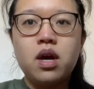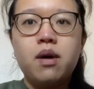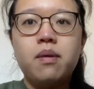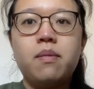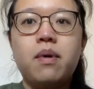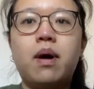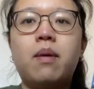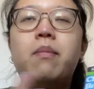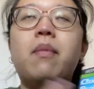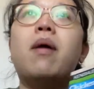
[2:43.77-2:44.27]

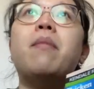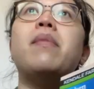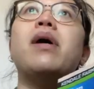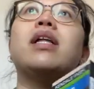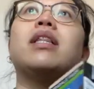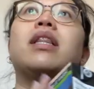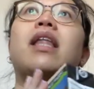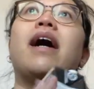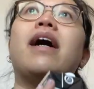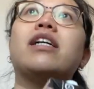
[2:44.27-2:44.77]
I'm on my
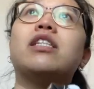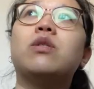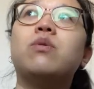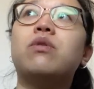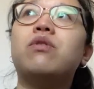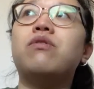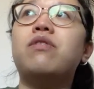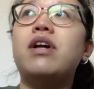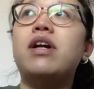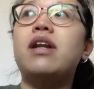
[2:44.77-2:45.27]
last
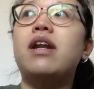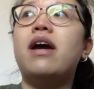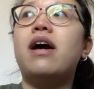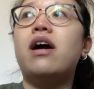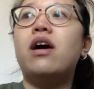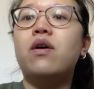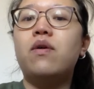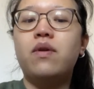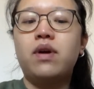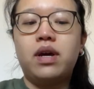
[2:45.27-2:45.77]
one right
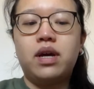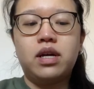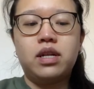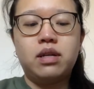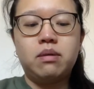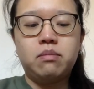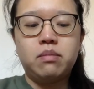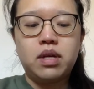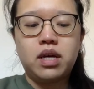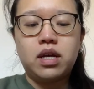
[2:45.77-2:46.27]
now and
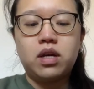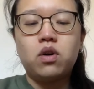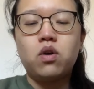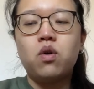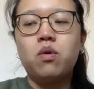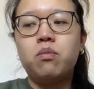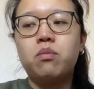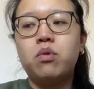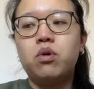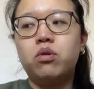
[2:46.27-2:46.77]
I'm like
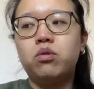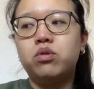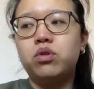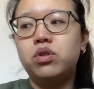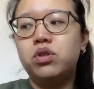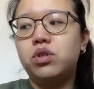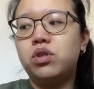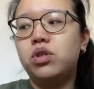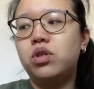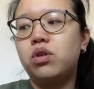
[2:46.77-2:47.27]

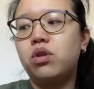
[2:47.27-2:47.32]
almost